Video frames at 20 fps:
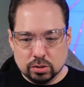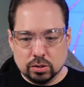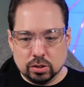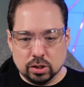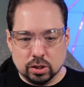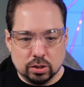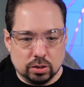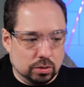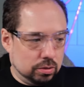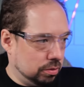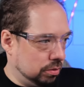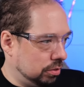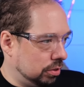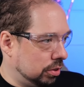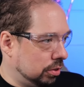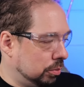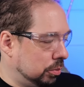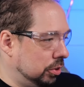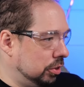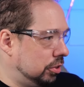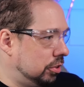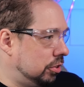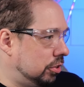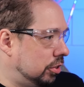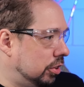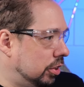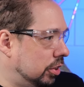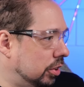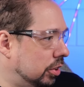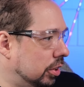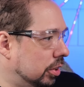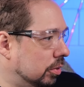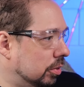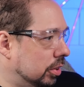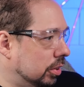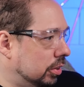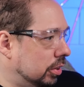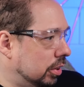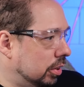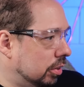Okay, so we set it down
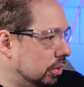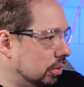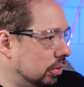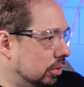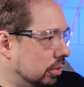like that.